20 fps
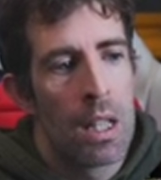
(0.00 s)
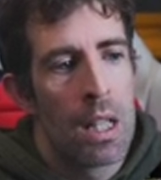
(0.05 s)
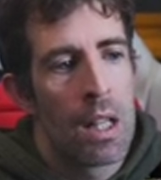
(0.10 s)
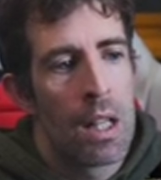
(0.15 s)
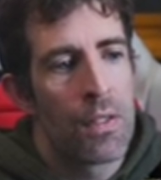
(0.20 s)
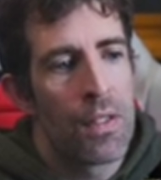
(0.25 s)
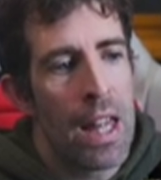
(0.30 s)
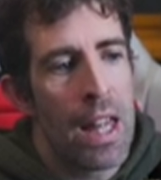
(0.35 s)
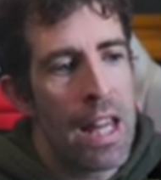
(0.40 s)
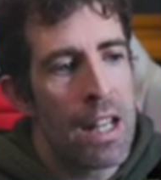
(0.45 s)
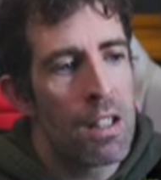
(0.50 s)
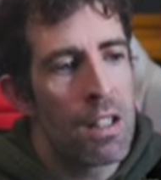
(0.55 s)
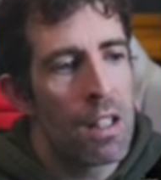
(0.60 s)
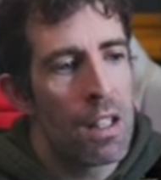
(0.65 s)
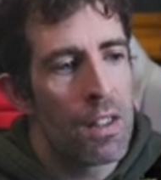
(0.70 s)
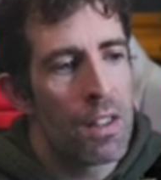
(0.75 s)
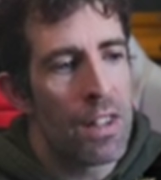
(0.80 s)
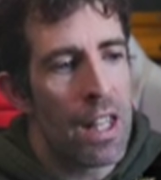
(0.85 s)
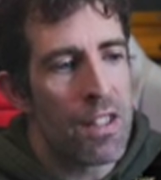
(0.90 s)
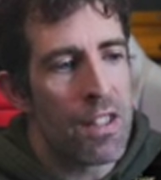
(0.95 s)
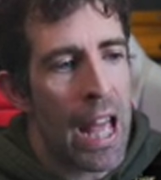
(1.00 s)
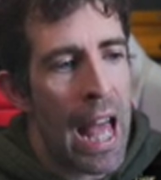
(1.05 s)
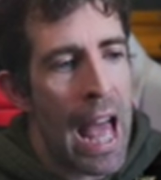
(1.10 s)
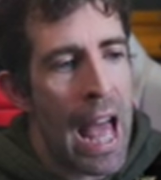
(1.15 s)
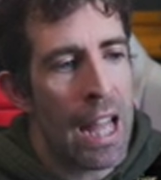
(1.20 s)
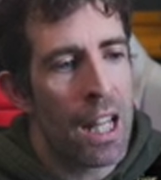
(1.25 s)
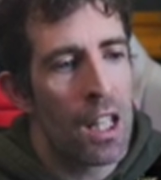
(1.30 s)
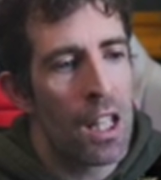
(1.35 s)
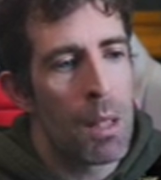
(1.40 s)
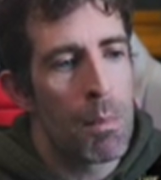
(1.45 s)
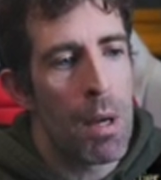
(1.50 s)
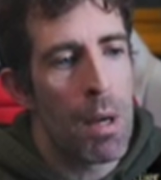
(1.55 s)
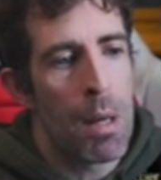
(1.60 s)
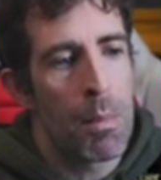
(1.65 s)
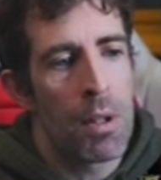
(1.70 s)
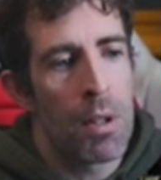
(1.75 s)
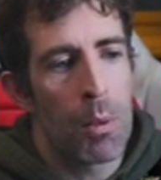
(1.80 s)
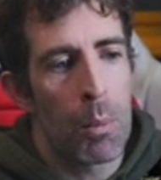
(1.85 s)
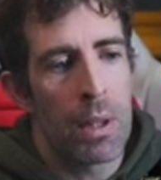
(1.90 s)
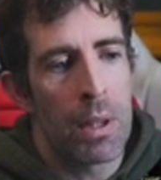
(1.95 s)
Then there's a hack at the moment
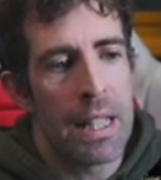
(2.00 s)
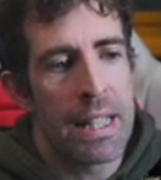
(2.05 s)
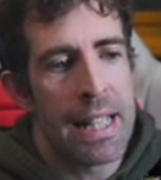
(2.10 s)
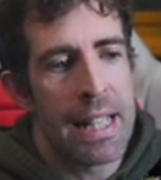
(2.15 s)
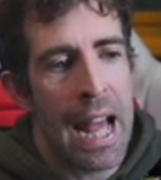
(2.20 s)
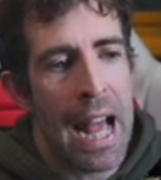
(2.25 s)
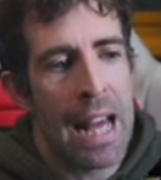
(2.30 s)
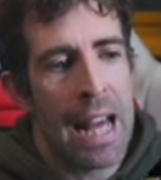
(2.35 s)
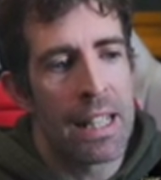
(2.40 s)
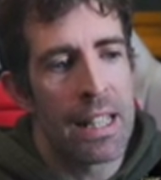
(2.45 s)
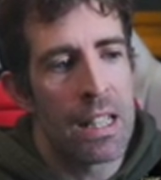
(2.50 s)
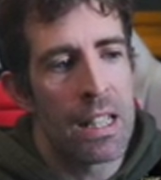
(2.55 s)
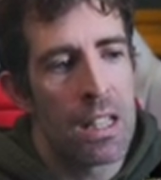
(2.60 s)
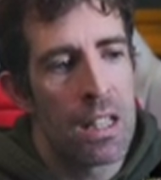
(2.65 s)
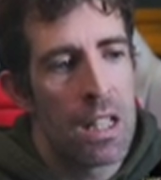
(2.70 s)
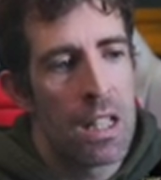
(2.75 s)
that we need to add in.